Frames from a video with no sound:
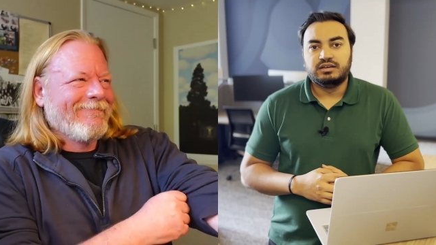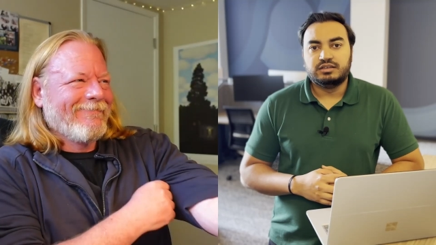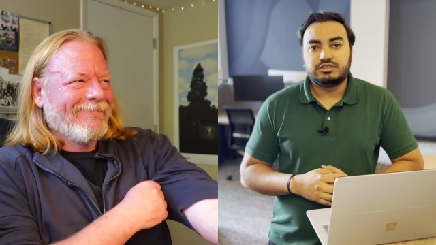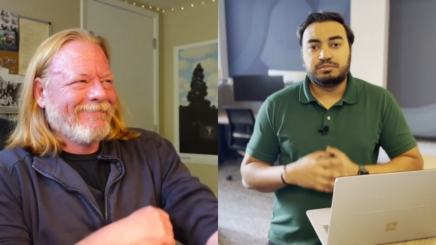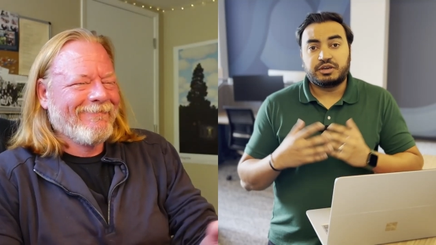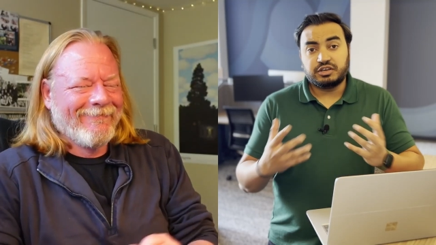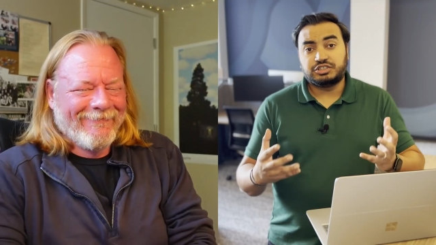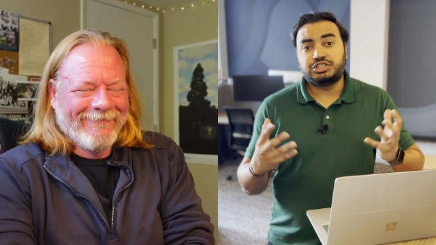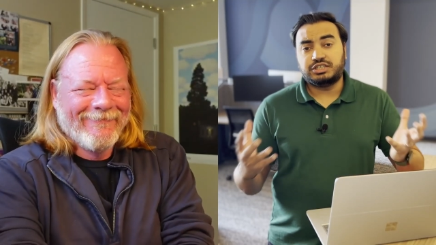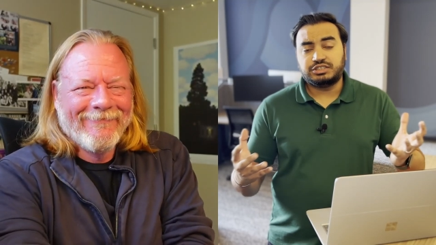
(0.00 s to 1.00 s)
Speaker 1: So because
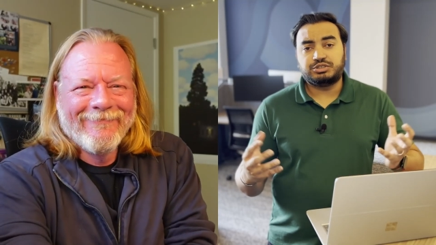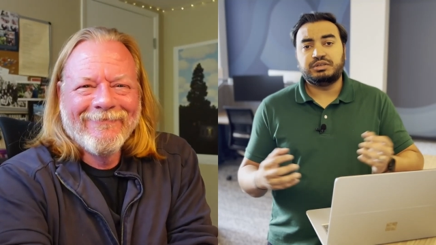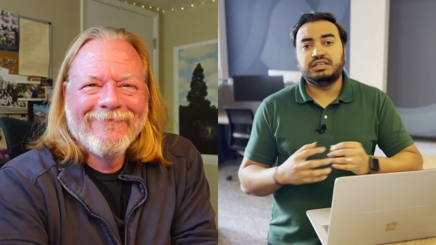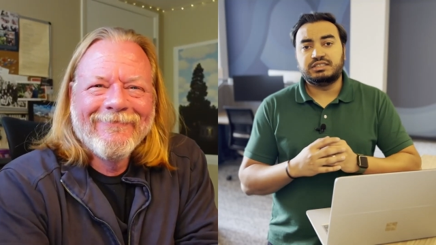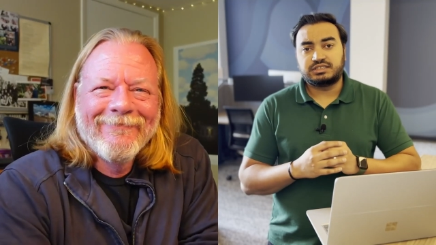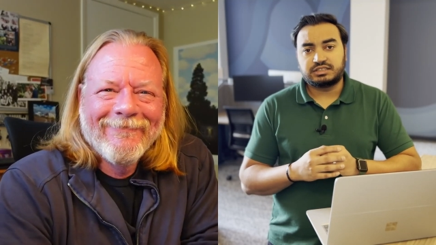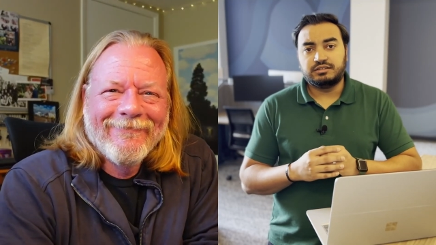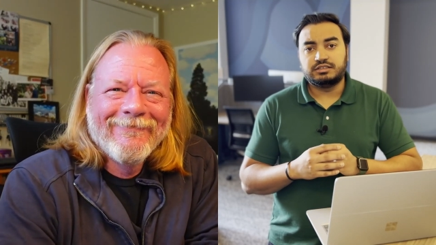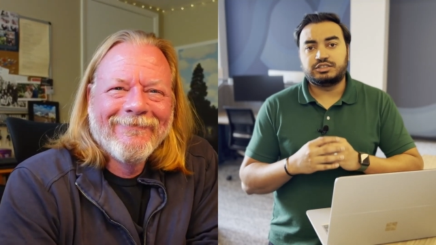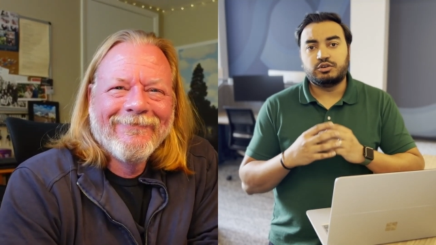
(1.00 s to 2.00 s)
Shared Tree is
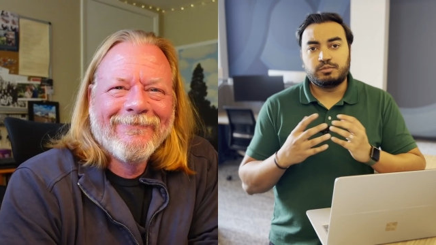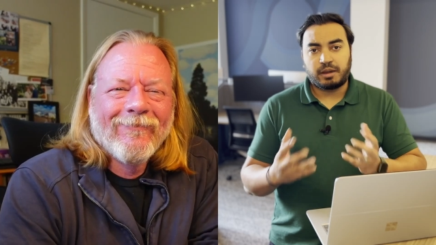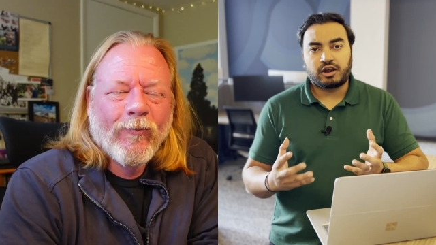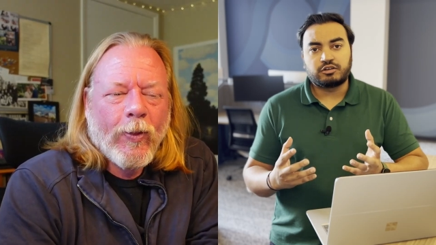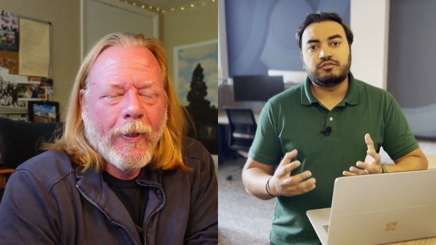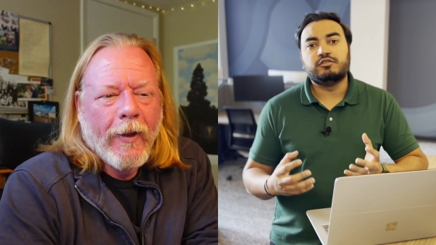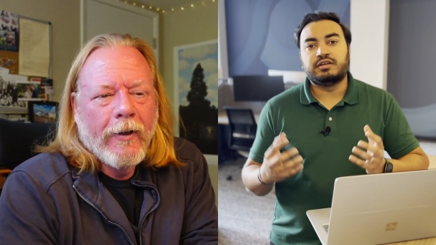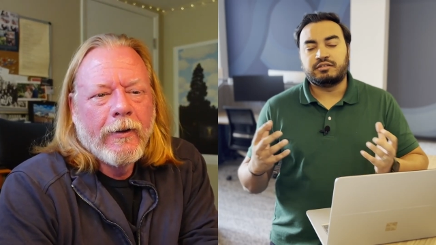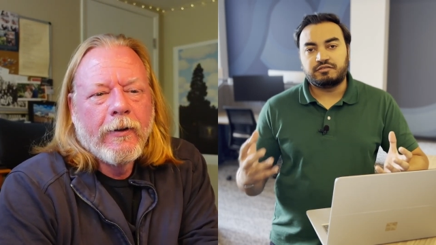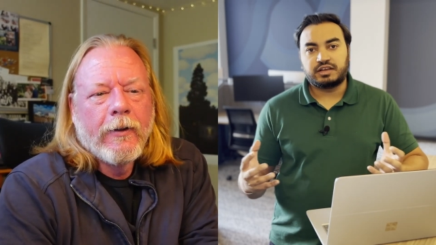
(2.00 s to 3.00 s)
so powerful
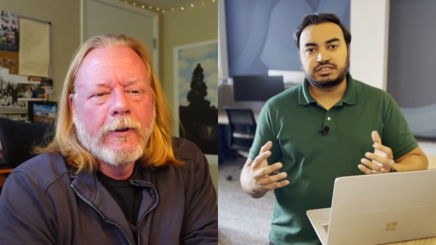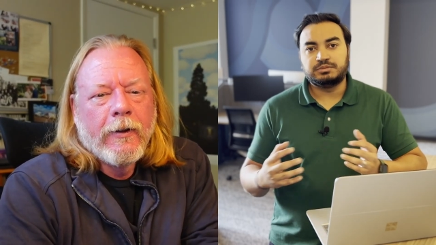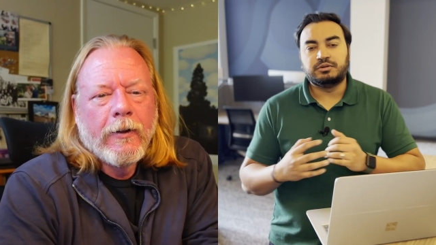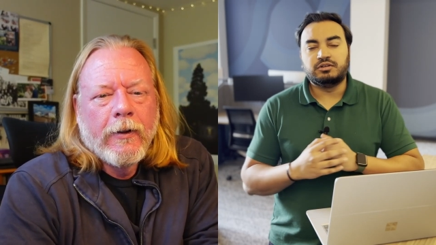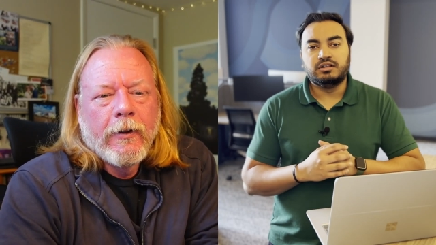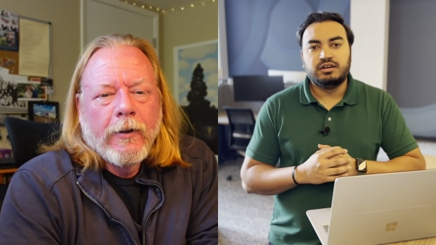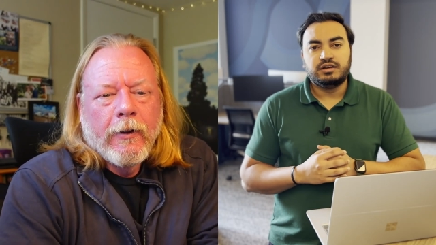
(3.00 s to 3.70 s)
and flexible,